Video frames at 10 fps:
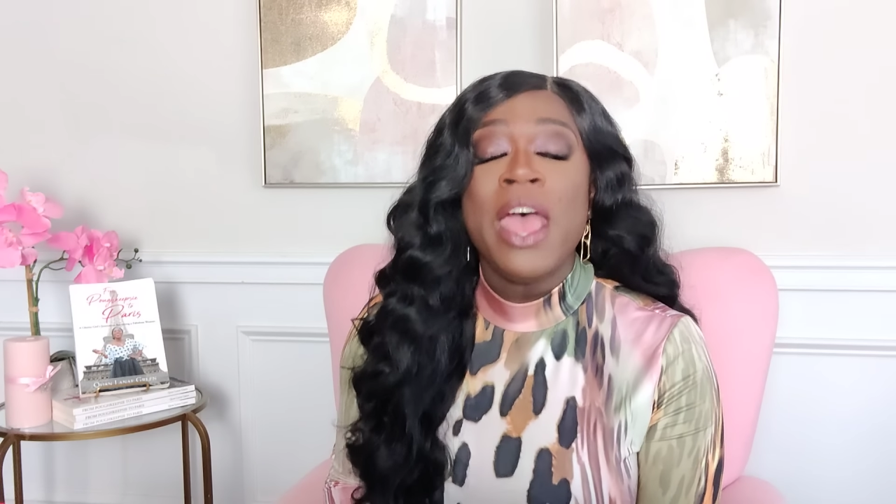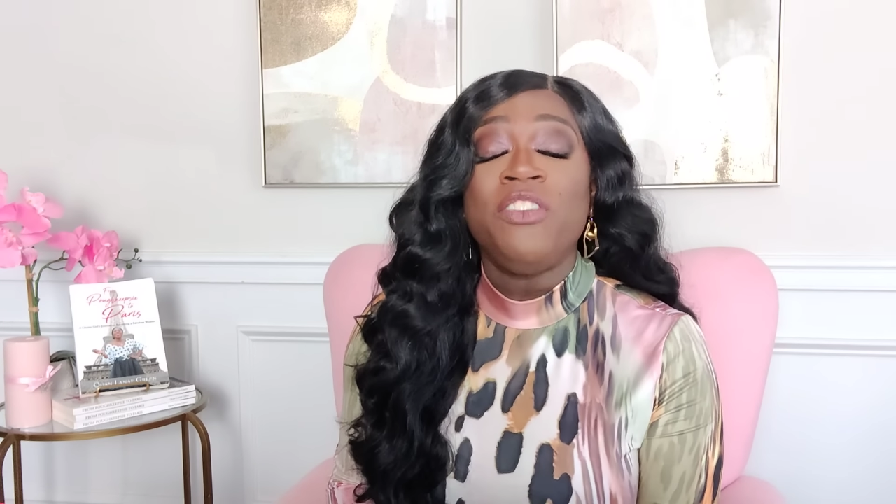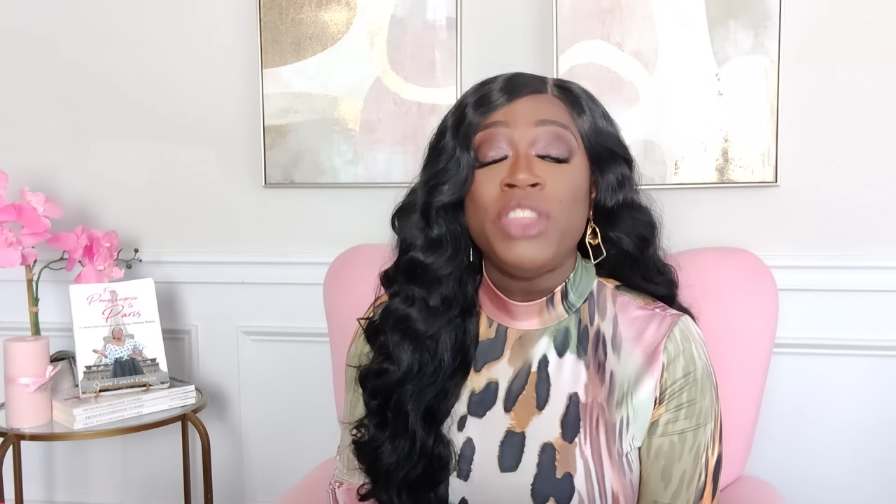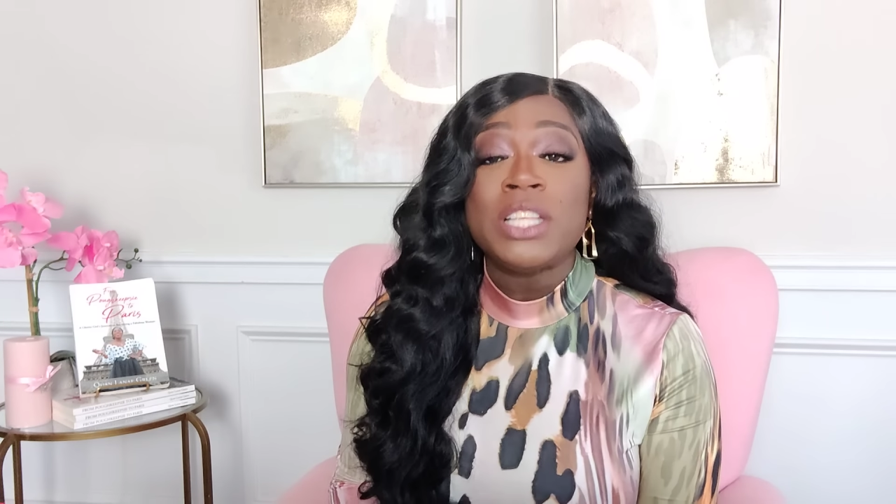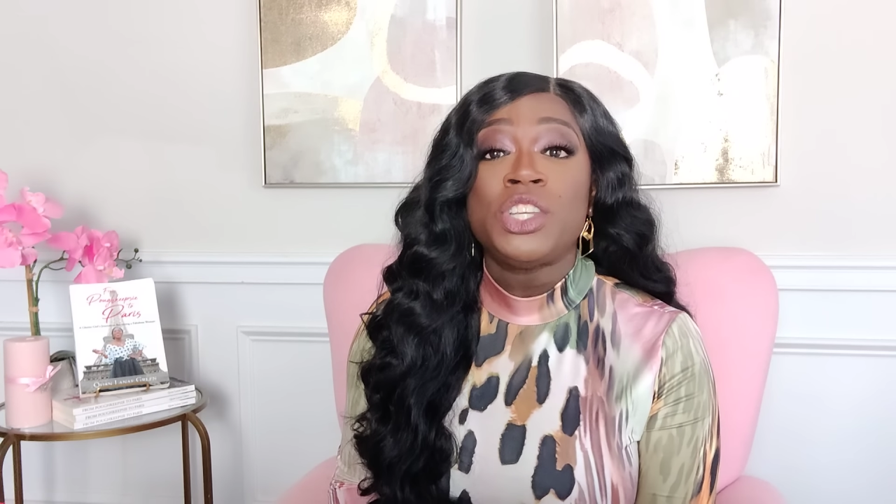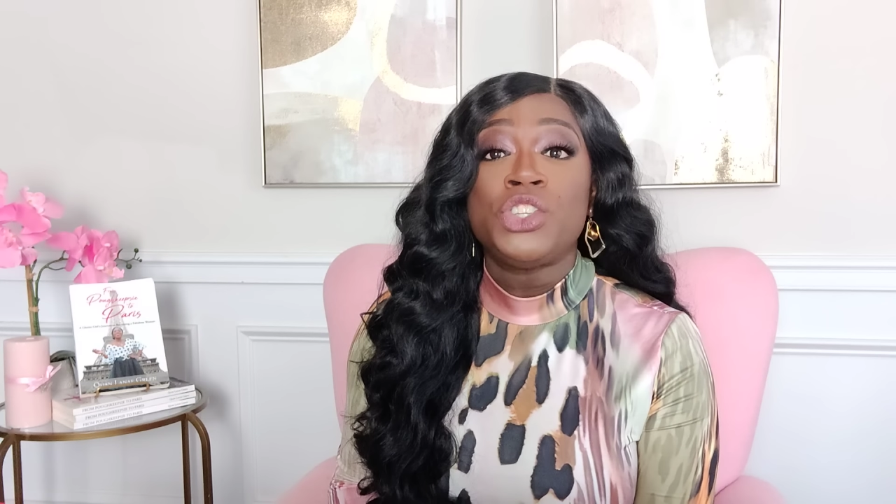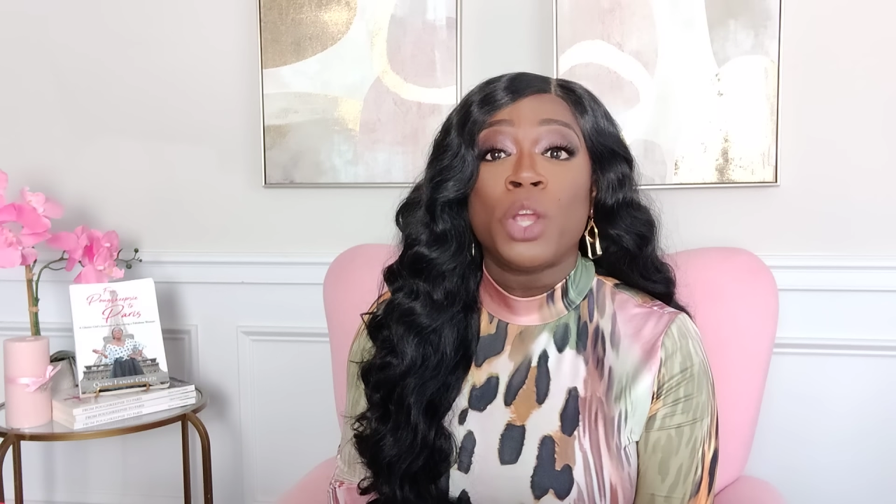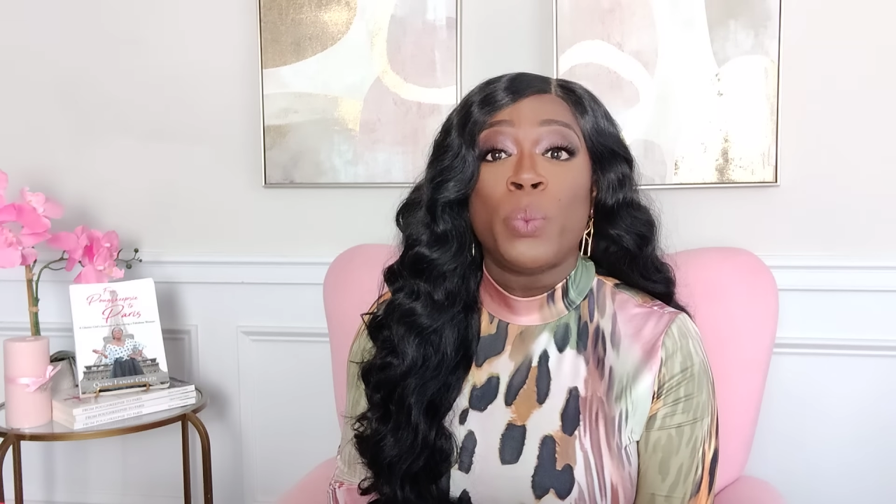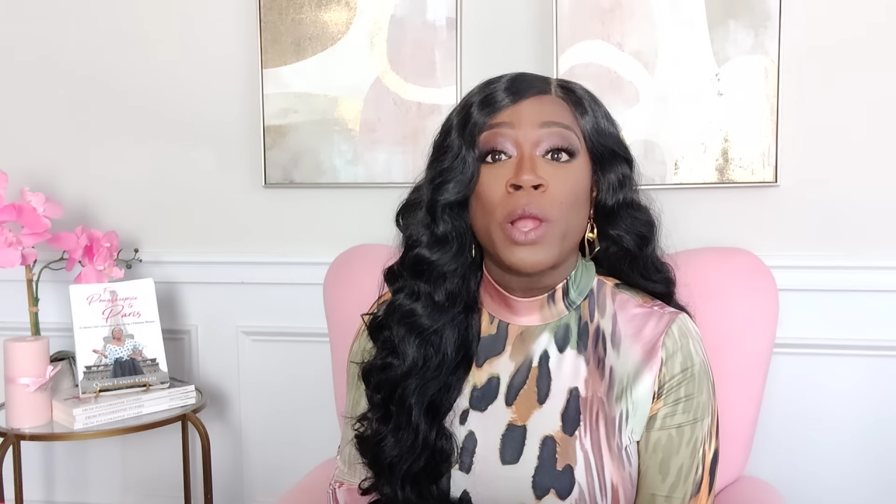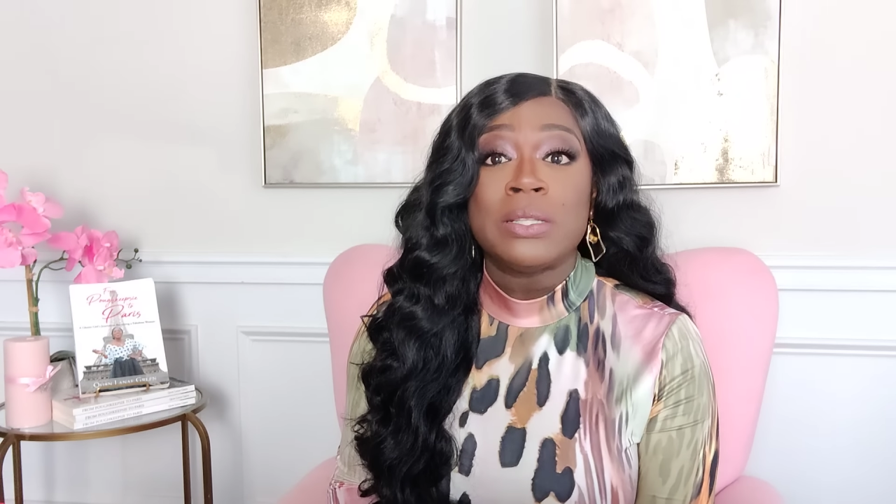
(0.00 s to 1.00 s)
If this is
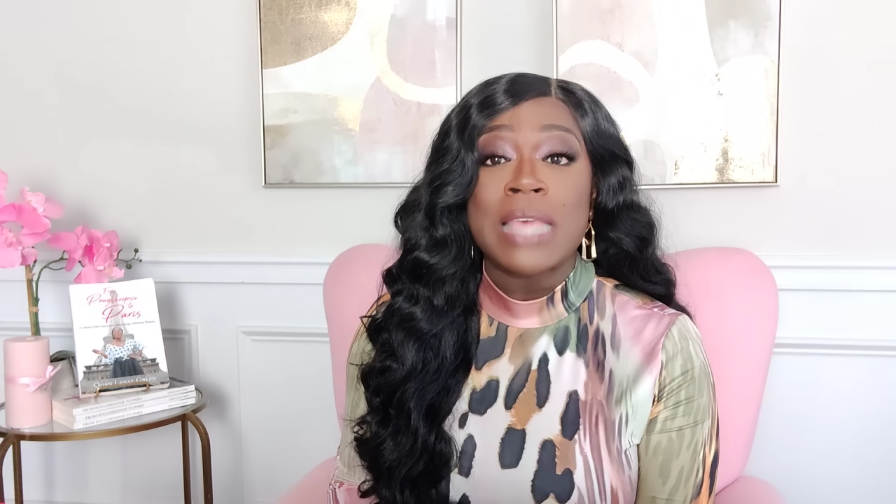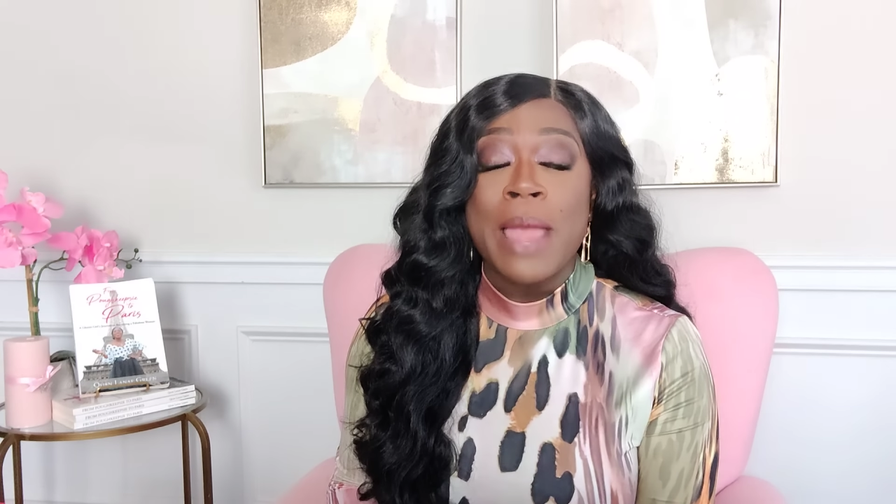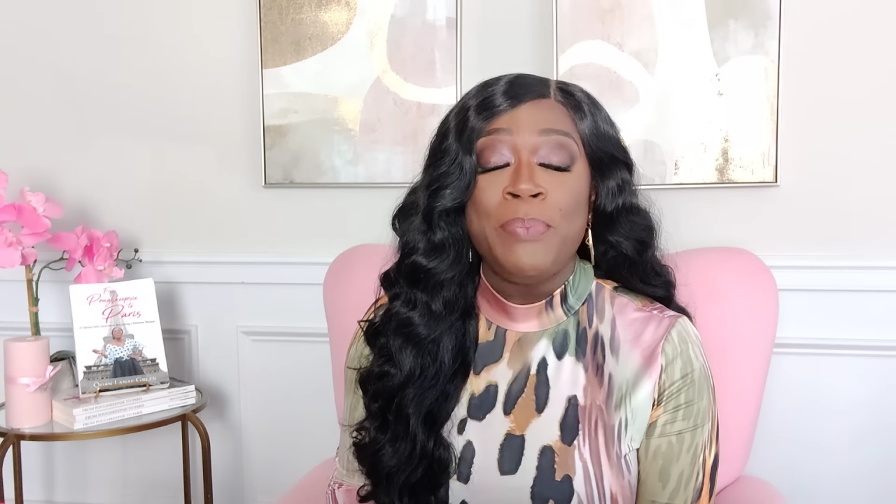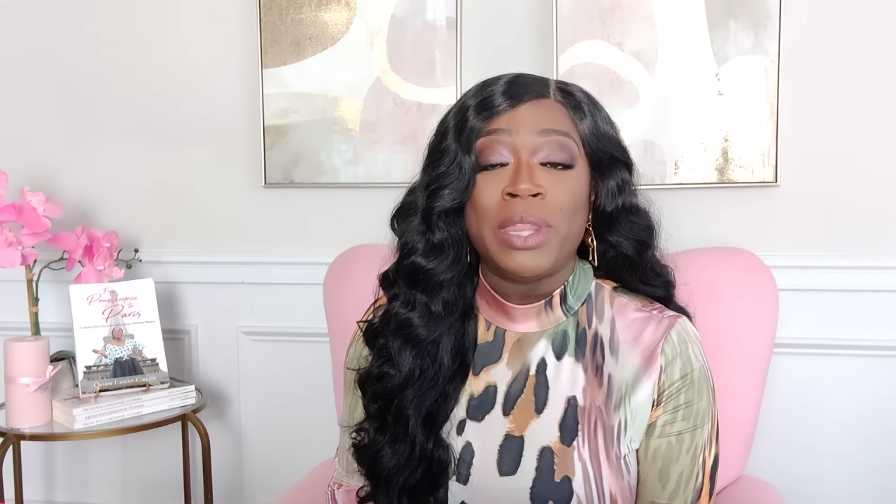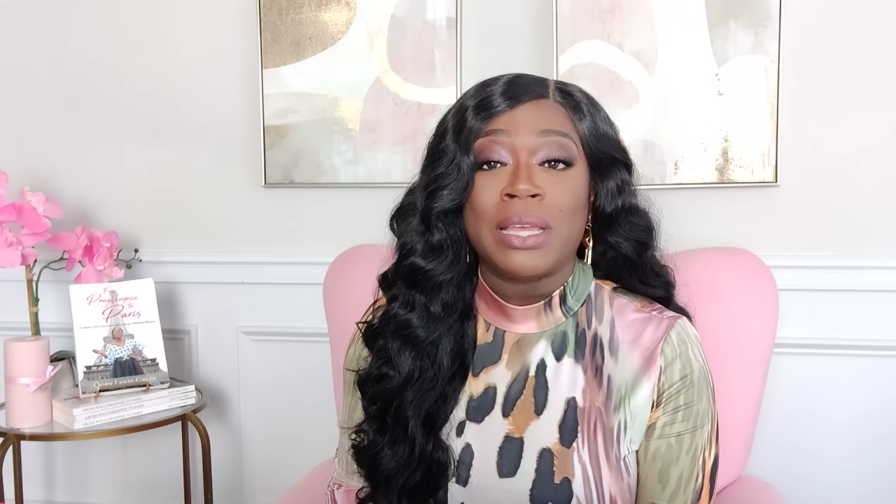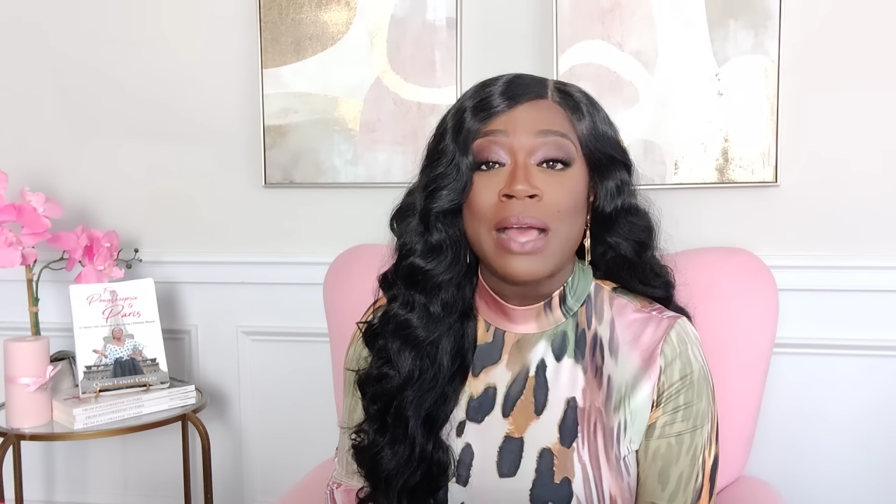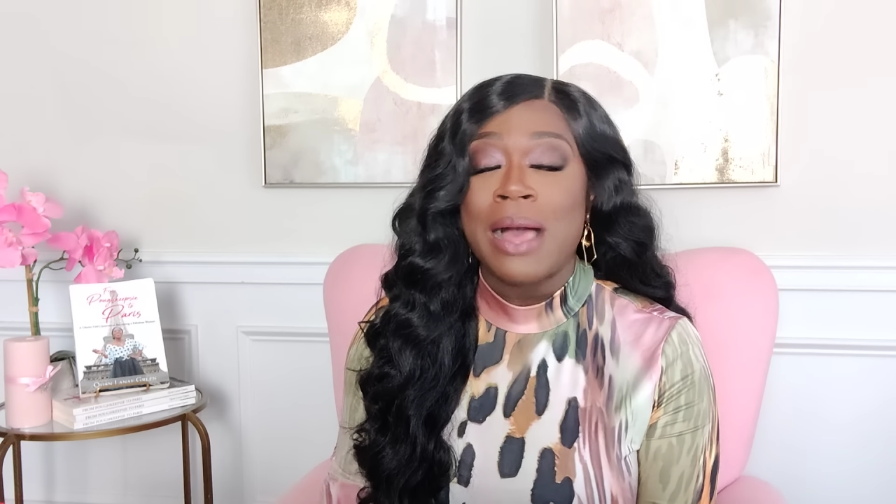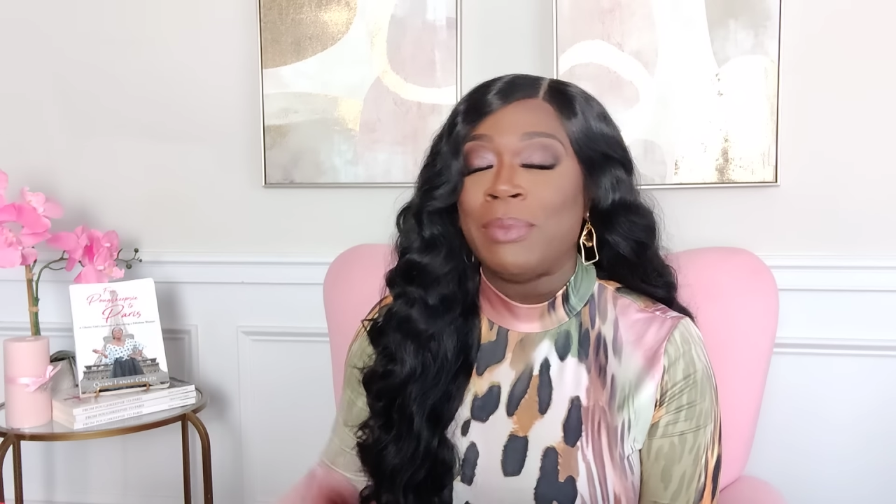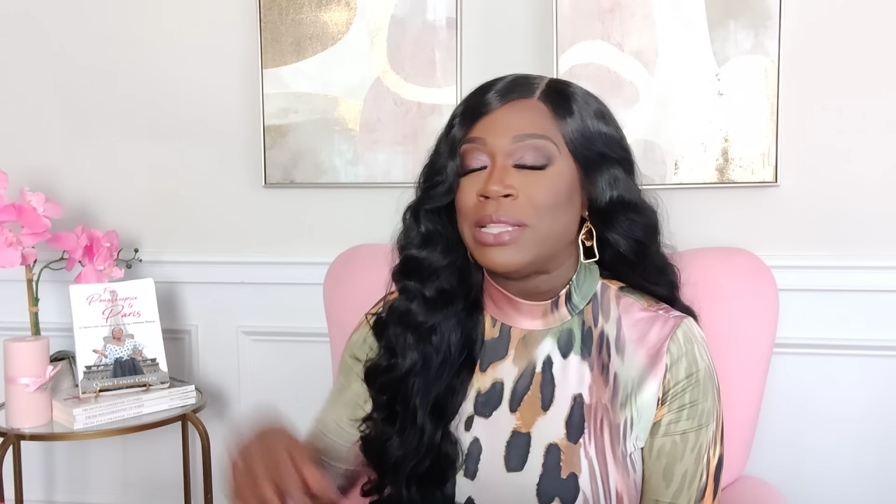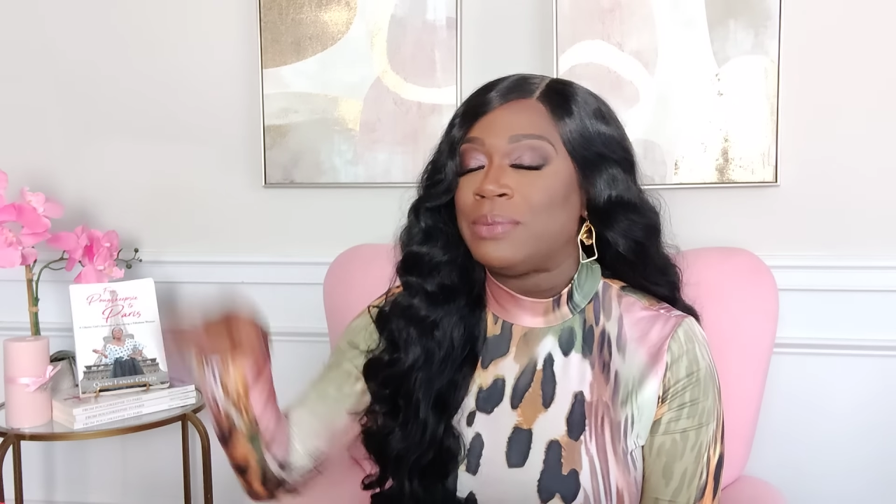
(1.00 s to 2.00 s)
your word, type in the
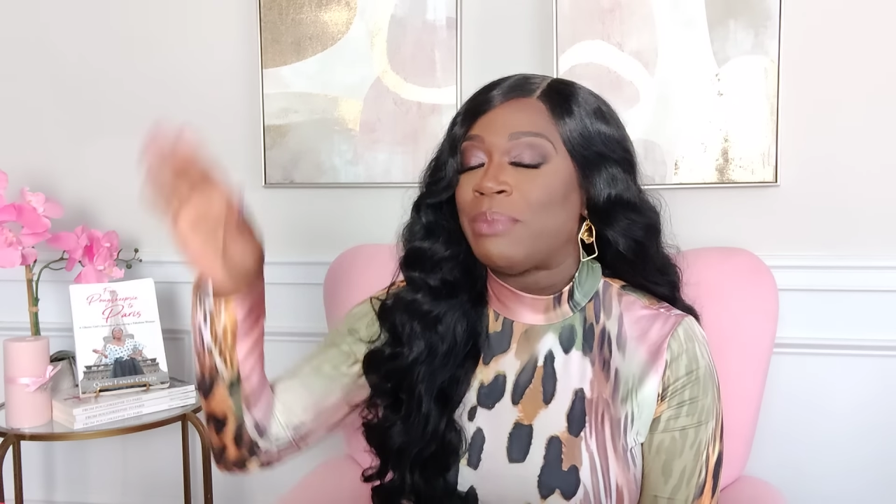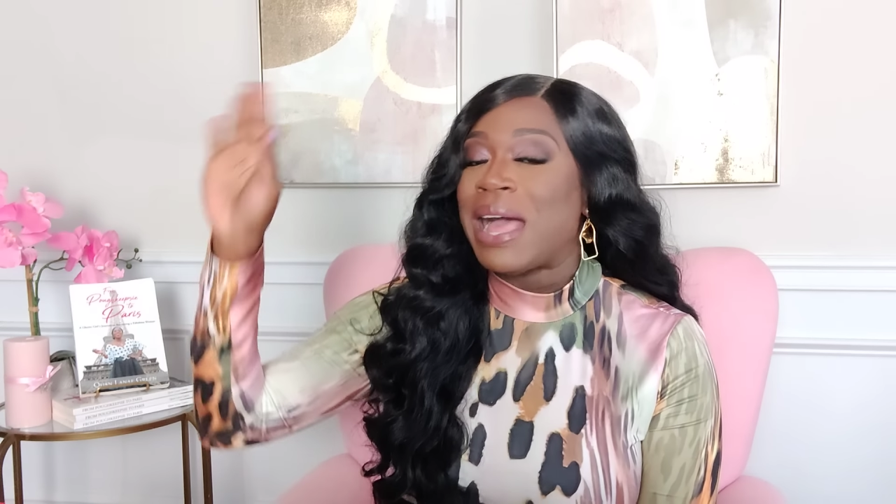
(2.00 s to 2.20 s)
comments.